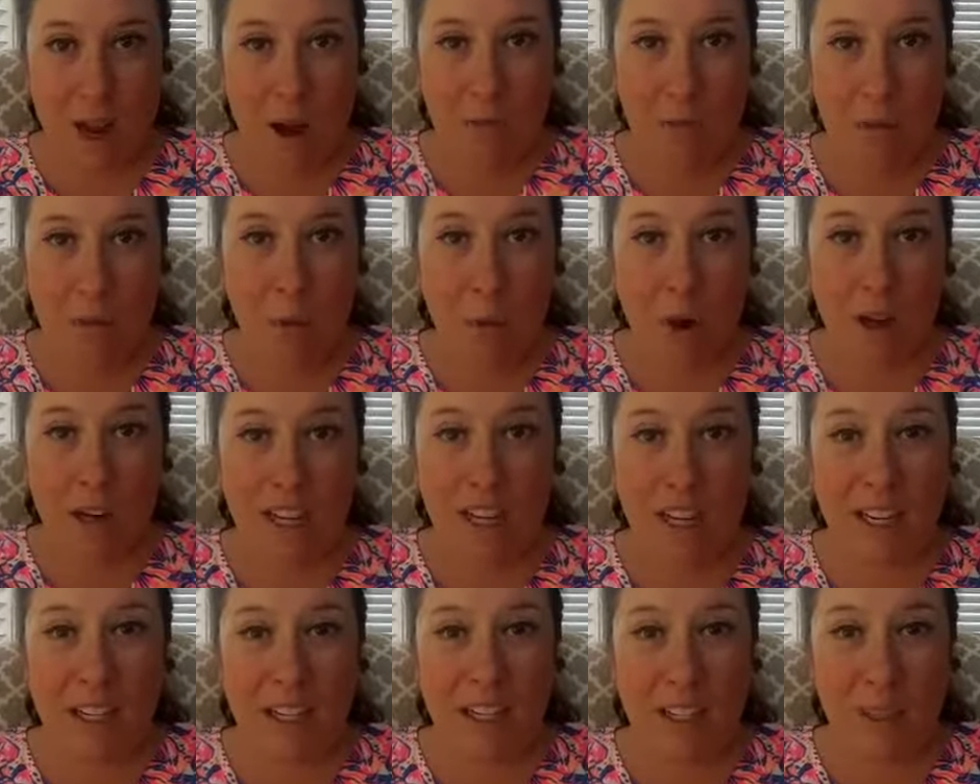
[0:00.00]
But what
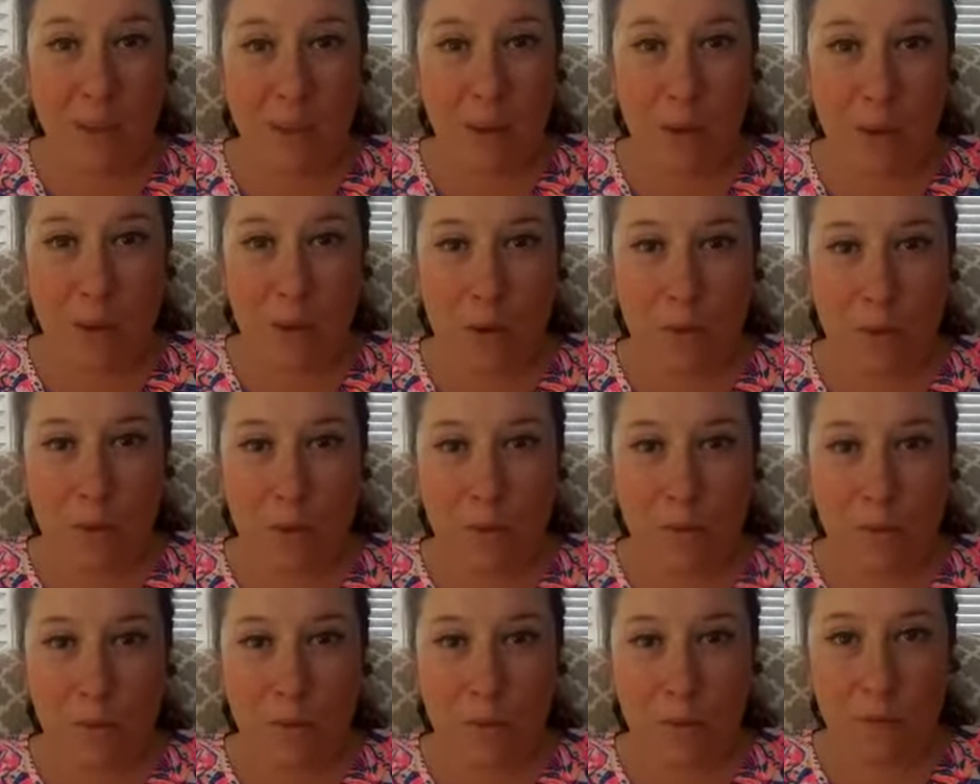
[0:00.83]
did he do?
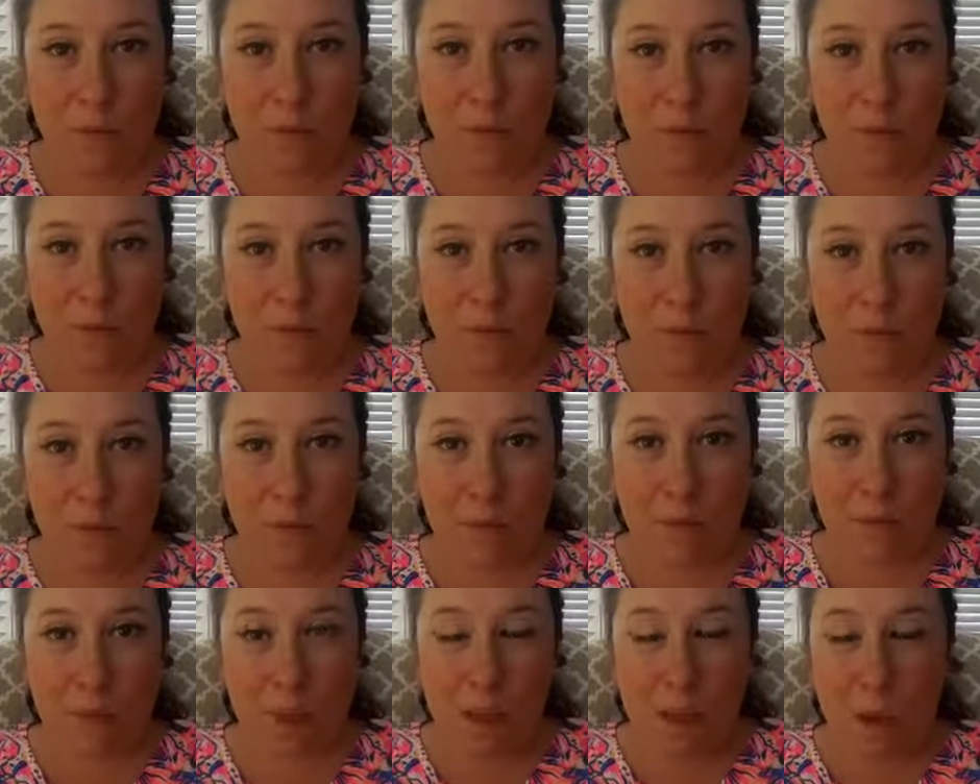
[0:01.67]

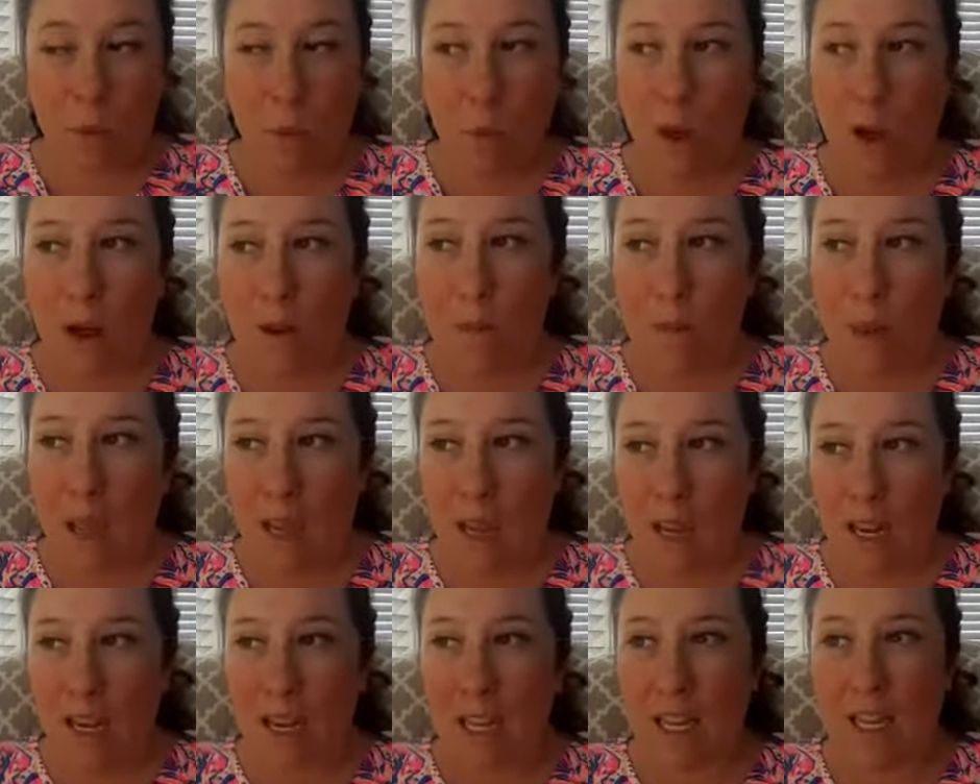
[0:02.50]
What
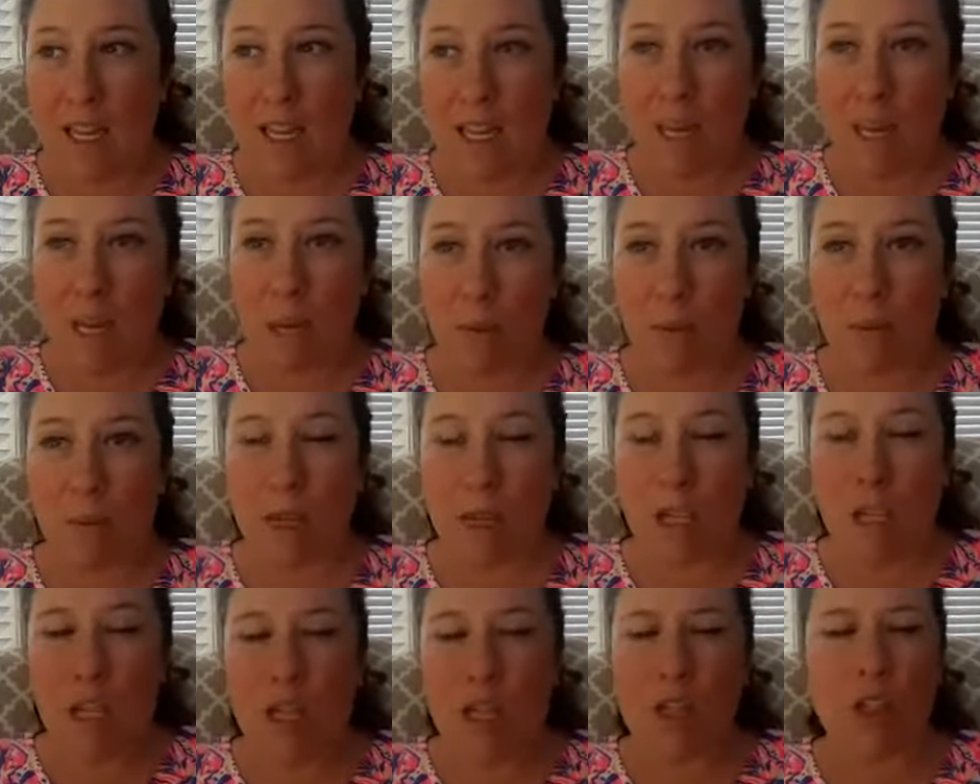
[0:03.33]
made him
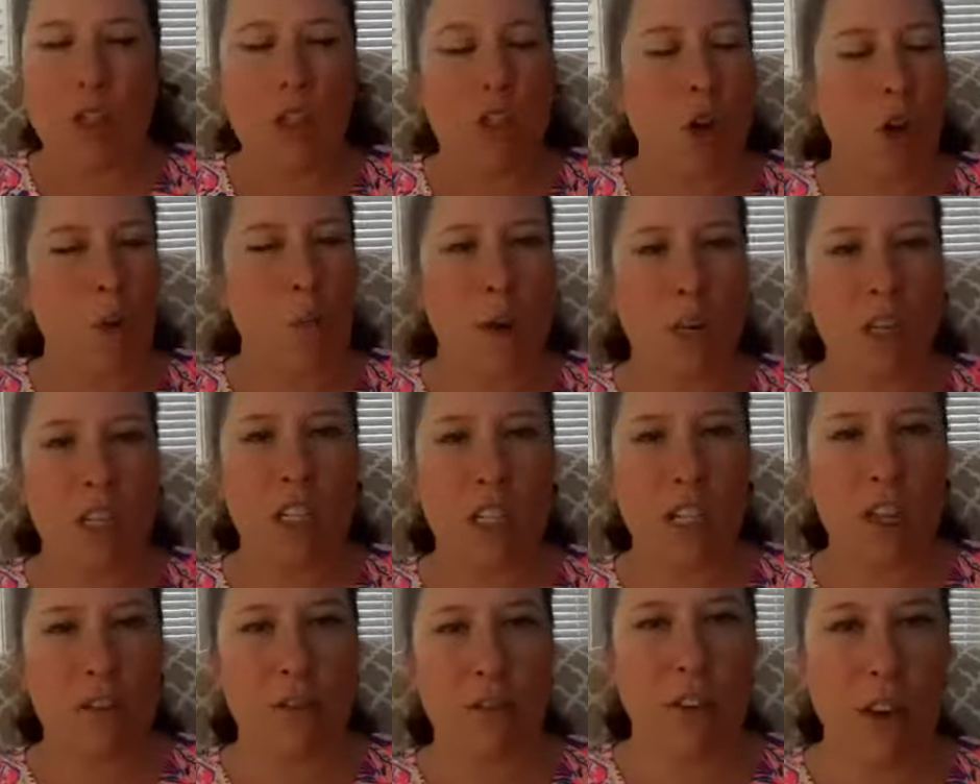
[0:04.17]
so much
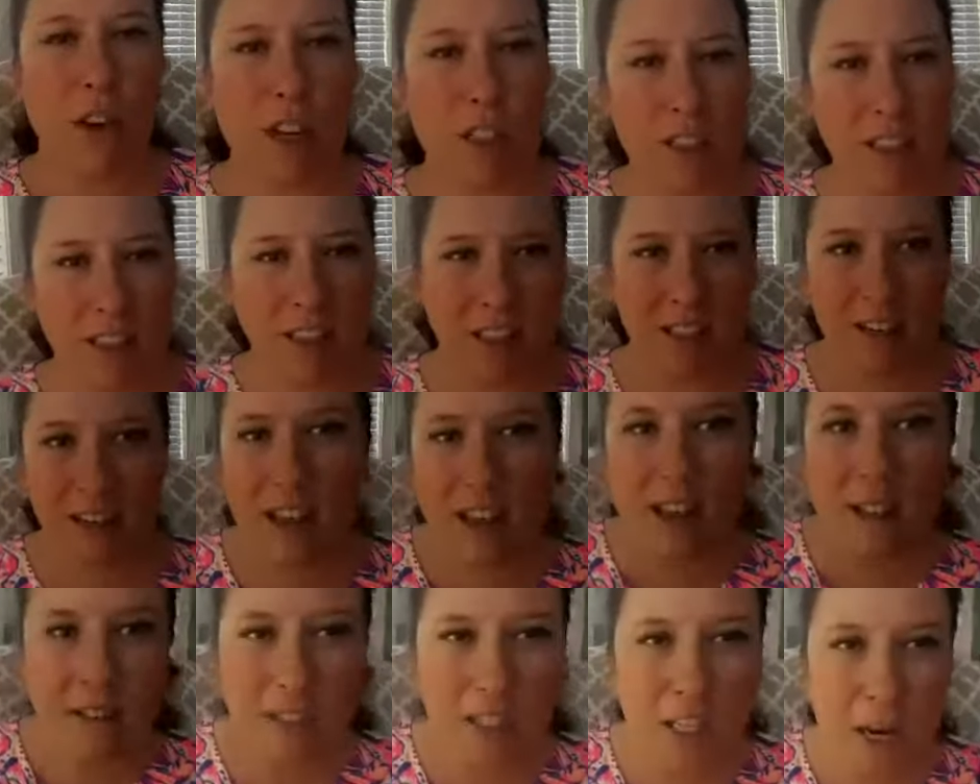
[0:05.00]
different than,
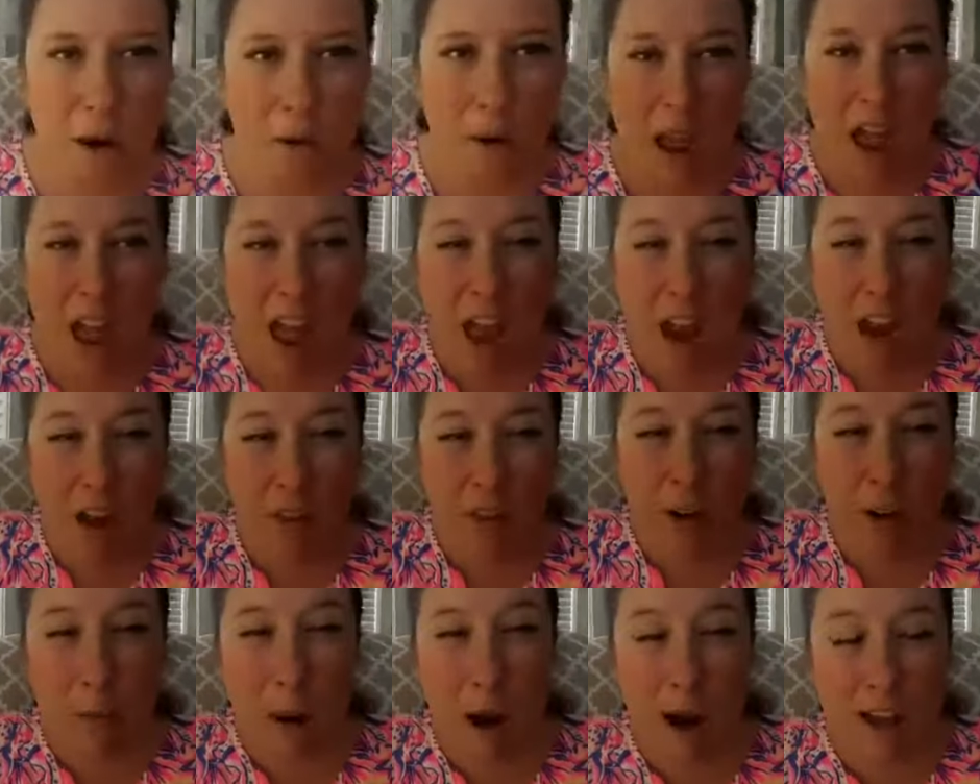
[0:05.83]
you know,
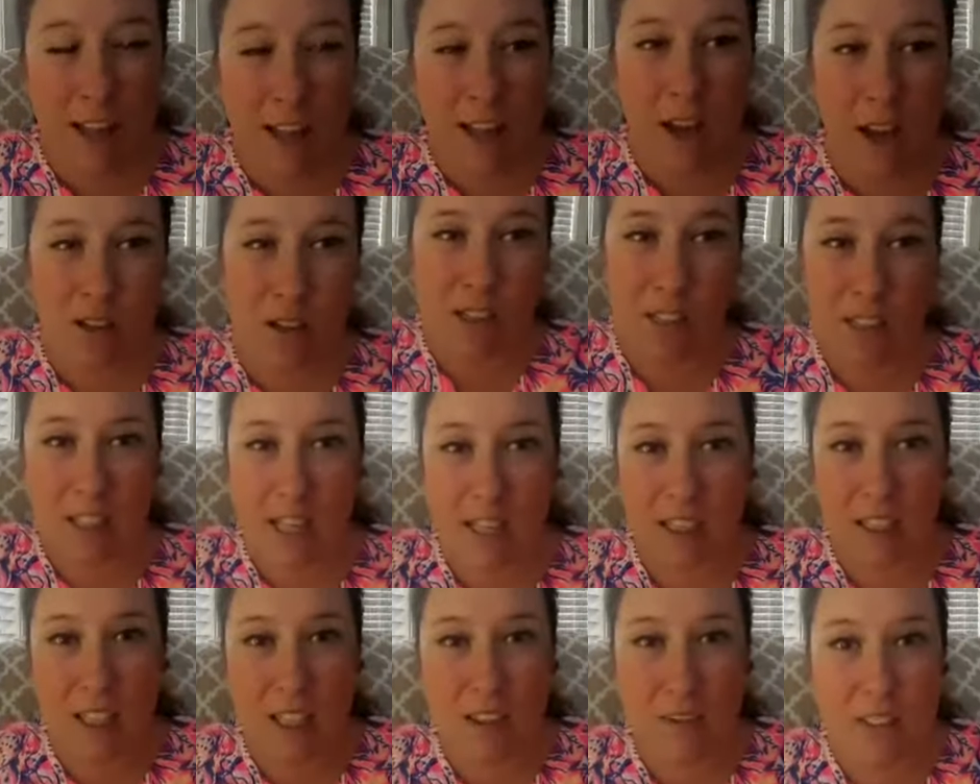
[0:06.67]
everybody else
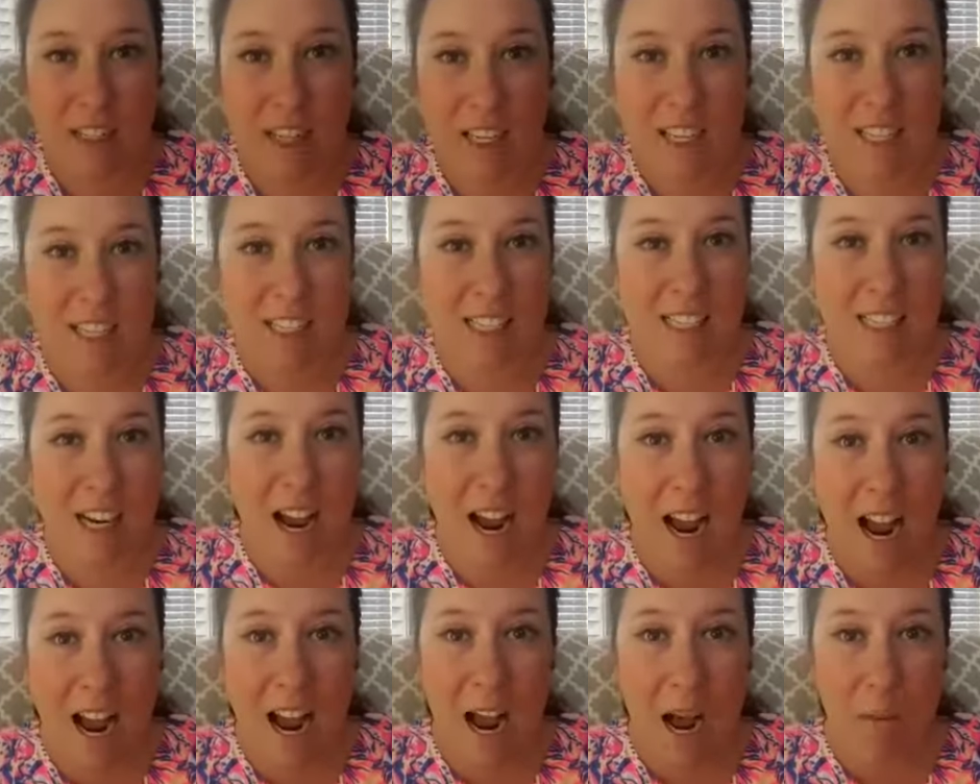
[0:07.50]
that lived at his
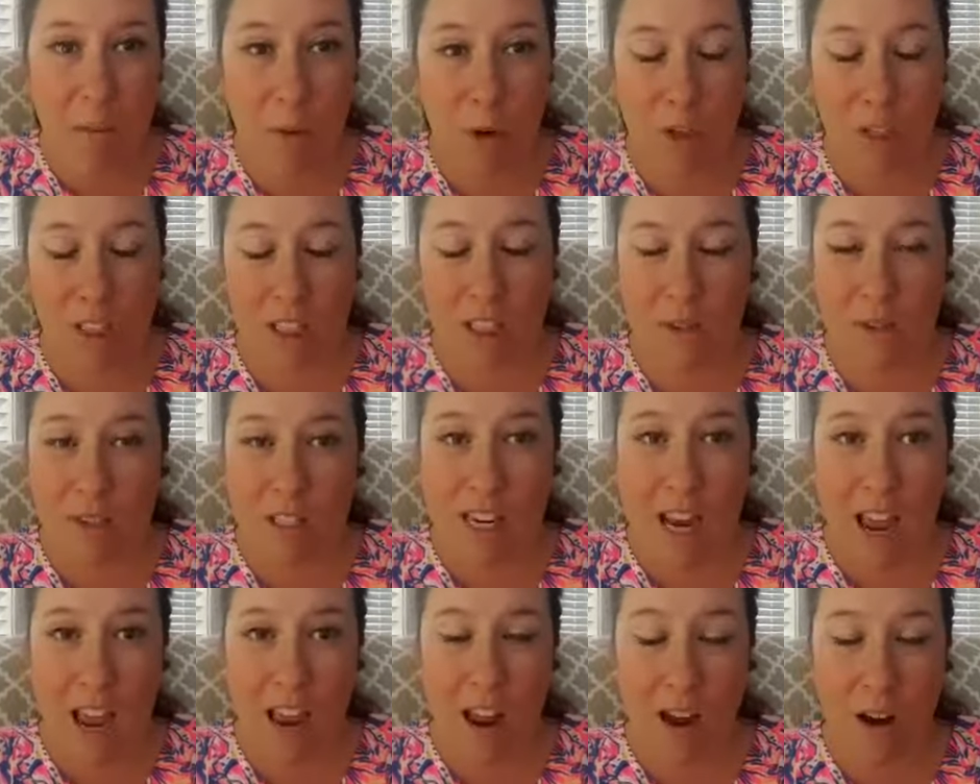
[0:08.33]
time or lives
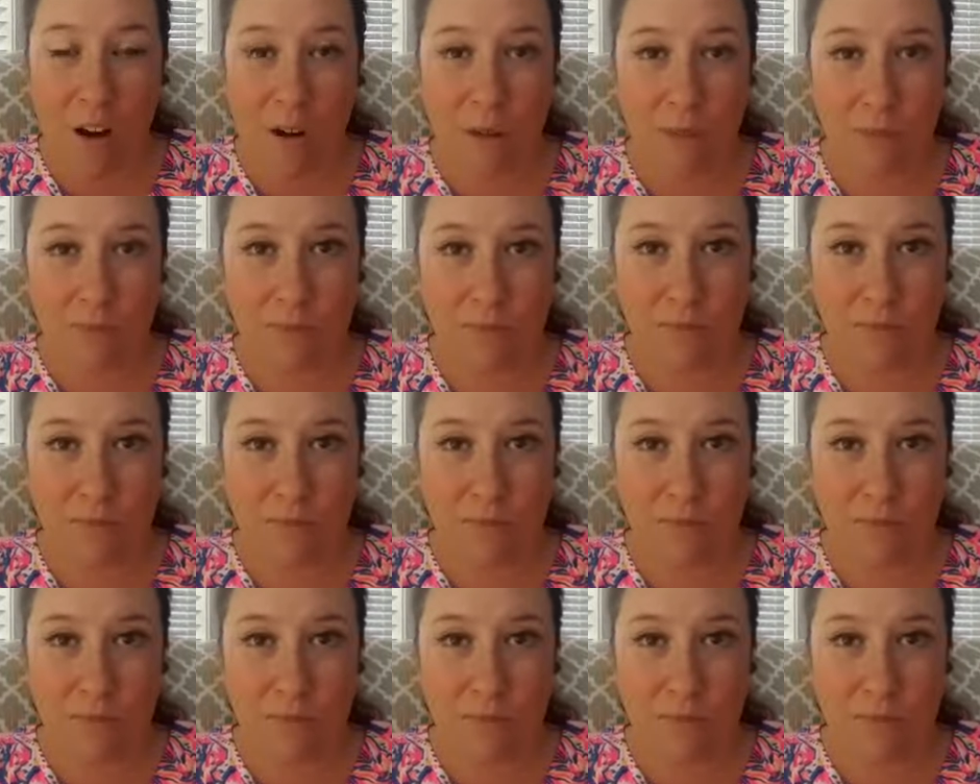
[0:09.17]
now?